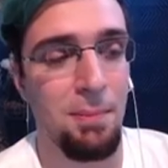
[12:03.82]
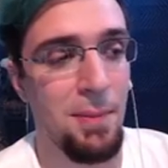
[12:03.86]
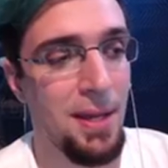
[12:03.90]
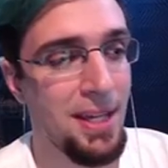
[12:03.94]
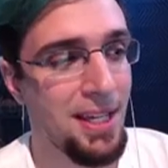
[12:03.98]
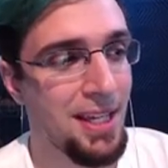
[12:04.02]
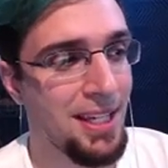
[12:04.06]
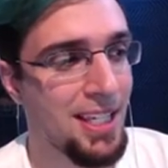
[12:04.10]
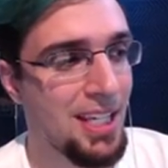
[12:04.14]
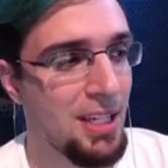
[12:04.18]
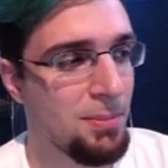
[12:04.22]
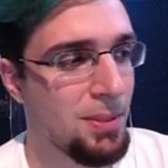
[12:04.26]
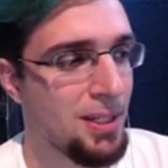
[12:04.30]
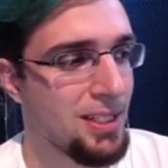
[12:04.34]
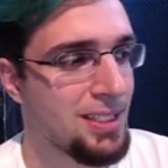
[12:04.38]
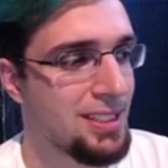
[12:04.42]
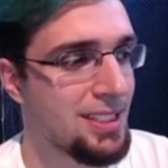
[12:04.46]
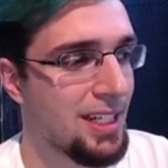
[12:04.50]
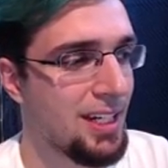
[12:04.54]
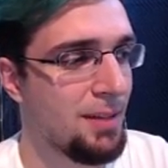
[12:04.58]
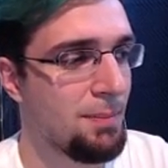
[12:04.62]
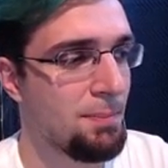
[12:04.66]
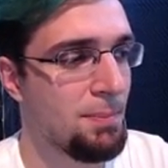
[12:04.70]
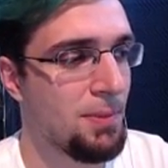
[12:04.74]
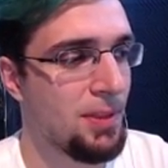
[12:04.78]
make a Keyblade
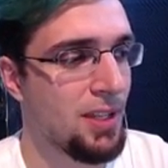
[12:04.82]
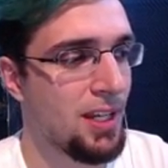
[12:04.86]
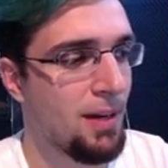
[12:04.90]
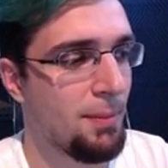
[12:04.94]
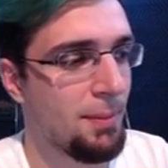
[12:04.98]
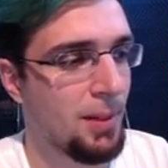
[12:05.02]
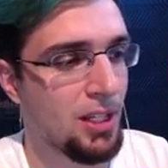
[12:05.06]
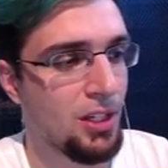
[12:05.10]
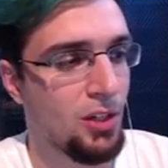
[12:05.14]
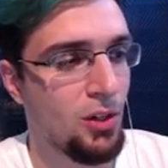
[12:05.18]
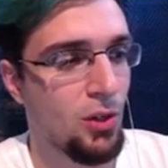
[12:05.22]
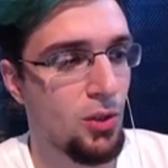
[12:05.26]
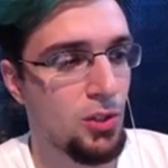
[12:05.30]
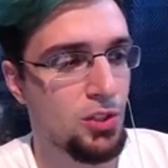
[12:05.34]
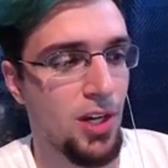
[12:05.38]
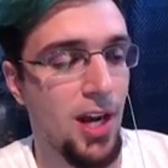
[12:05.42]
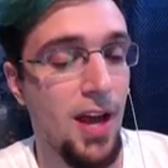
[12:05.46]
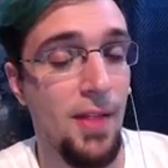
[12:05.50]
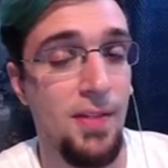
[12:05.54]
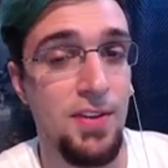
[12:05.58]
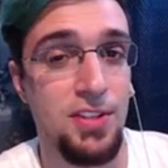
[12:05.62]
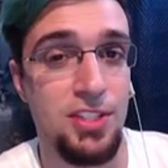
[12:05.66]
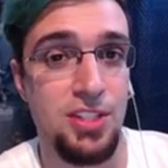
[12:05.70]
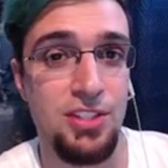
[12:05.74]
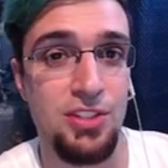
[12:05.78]
setup. Then I'm going to go
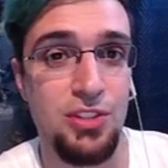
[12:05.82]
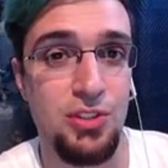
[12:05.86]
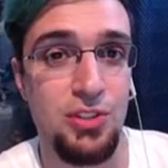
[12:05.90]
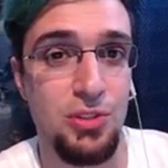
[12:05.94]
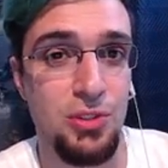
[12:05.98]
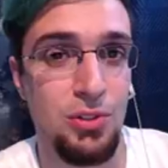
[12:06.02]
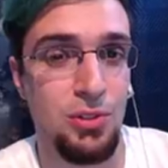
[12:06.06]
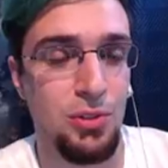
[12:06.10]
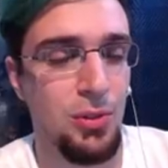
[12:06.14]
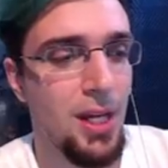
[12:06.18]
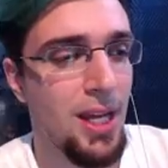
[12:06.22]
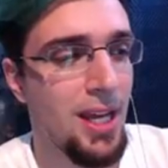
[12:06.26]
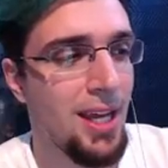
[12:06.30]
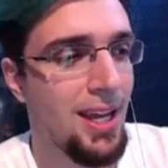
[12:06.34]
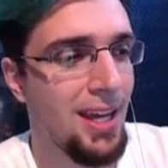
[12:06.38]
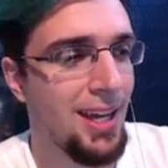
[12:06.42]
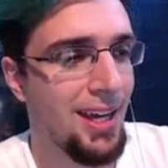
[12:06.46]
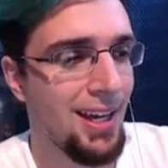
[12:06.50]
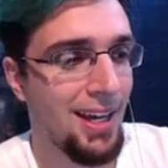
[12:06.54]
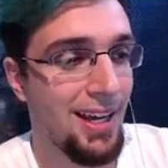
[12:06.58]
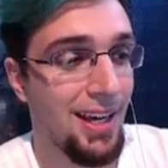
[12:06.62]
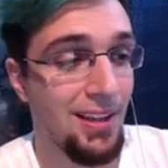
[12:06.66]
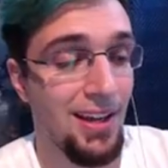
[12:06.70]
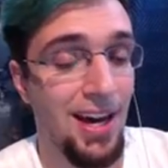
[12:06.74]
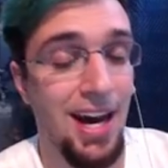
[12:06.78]
try this into
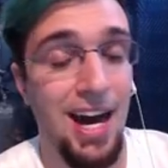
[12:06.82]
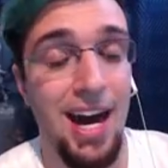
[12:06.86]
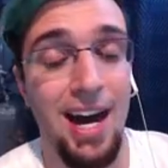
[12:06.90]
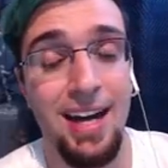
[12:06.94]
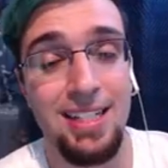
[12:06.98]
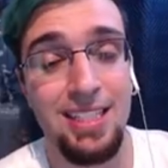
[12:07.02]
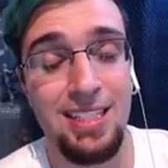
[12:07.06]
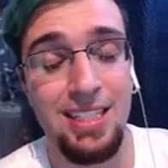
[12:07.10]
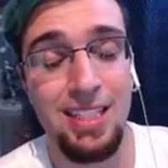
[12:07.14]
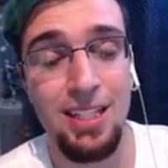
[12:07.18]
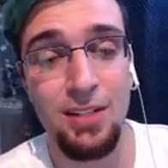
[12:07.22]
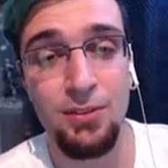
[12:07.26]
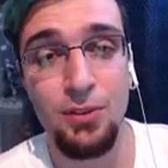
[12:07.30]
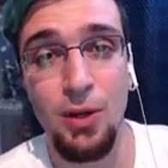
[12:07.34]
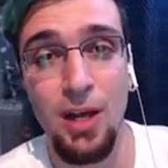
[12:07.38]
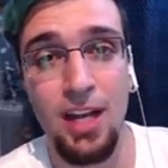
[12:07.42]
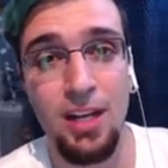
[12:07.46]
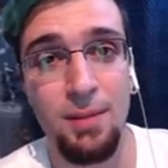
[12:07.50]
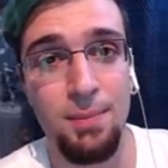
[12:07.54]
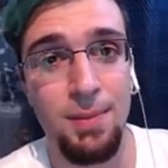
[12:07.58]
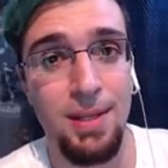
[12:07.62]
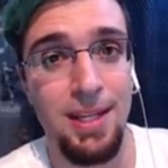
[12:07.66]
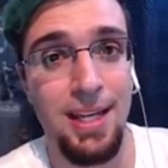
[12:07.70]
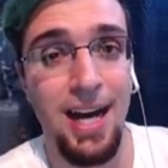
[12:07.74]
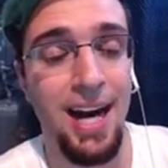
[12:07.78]
the highest level
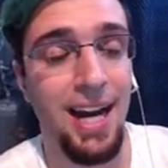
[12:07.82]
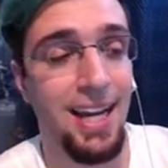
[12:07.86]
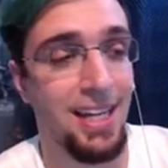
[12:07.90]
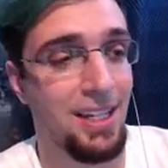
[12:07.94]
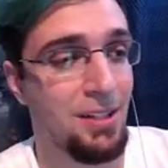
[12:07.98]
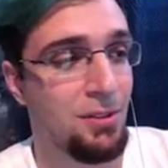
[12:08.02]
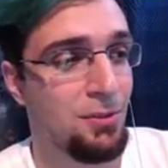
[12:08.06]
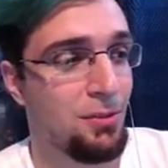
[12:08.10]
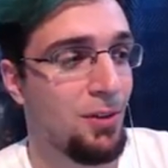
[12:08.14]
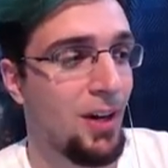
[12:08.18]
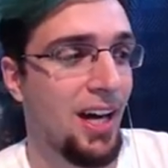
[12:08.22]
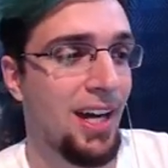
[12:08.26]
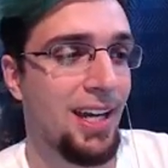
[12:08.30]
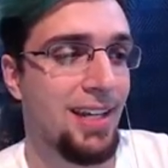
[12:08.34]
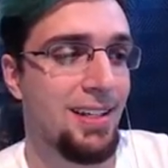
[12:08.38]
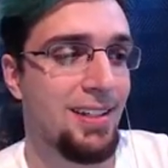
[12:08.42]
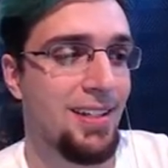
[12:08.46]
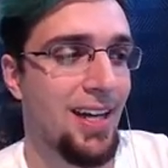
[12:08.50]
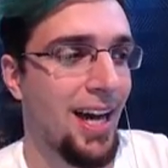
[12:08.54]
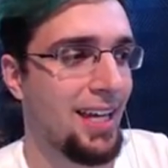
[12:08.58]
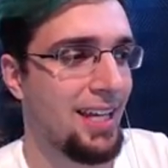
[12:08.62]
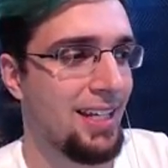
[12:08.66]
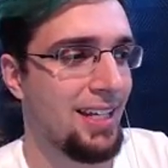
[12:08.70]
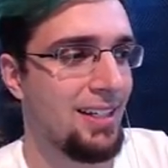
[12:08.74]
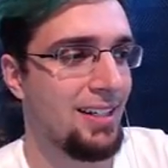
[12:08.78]
enemy I can find.
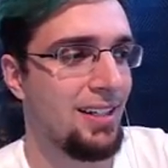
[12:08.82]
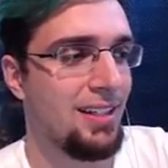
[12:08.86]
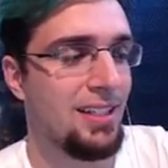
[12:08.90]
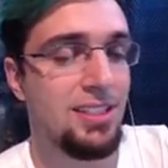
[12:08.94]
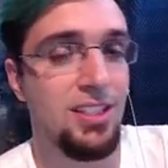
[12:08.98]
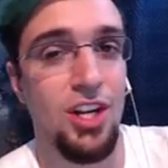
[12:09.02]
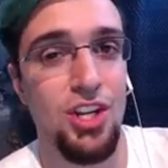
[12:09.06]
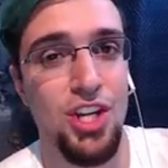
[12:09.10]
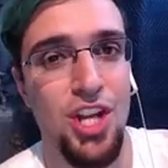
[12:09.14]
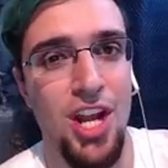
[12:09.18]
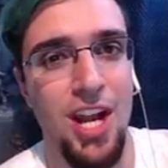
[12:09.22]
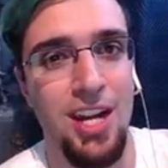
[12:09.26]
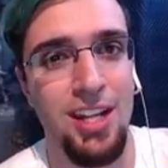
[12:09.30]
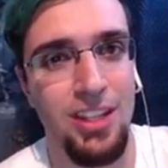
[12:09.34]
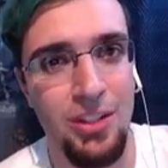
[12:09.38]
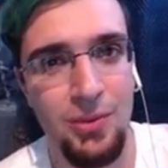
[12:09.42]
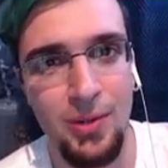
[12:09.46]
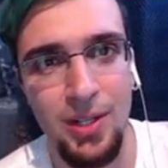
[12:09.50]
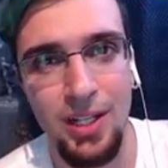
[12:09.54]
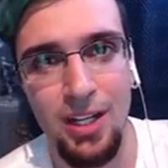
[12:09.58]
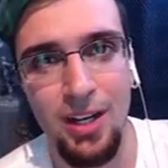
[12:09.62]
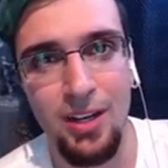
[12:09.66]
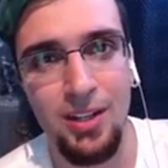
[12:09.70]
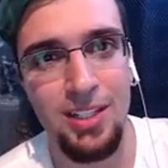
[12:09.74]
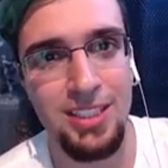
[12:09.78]
I can literally touch anything
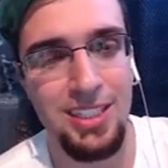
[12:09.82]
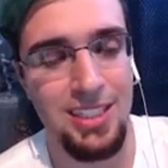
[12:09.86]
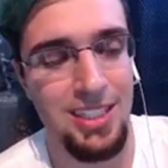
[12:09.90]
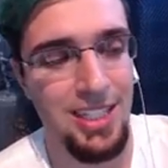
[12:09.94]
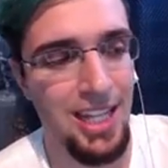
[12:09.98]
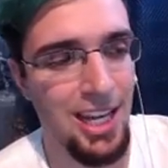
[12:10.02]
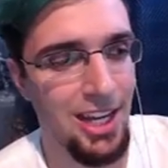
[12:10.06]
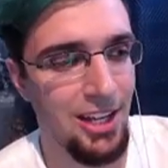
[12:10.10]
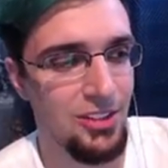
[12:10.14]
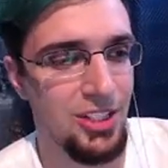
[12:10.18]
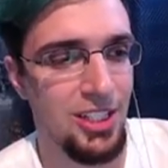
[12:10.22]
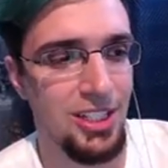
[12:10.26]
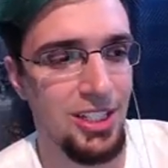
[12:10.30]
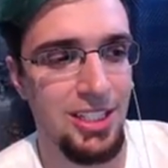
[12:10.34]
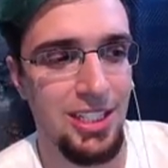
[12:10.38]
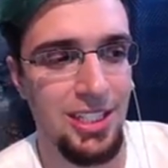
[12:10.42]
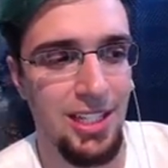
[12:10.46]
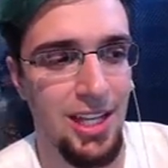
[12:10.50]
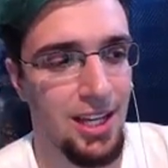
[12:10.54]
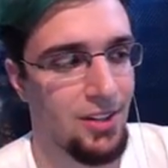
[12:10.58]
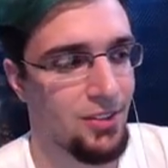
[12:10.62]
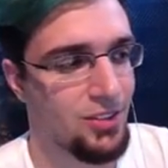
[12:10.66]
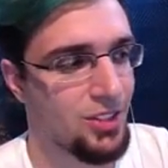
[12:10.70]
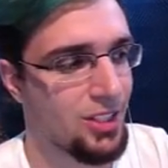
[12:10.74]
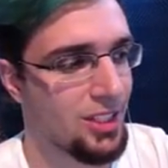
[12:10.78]
right now because it's negative 60,
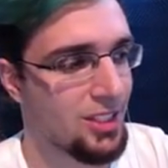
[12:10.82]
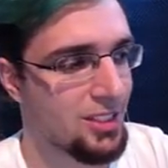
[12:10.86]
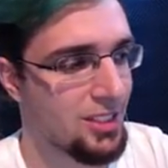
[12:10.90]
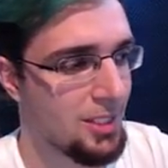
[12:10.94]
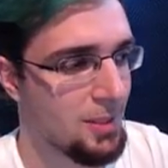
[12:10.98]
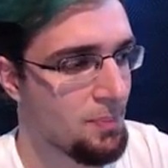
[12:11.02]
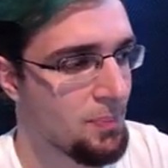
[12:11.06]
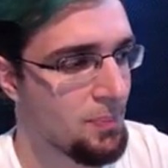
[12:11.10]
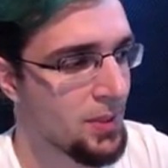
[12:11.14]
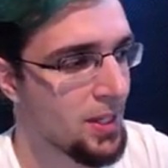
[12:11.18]
negative 60.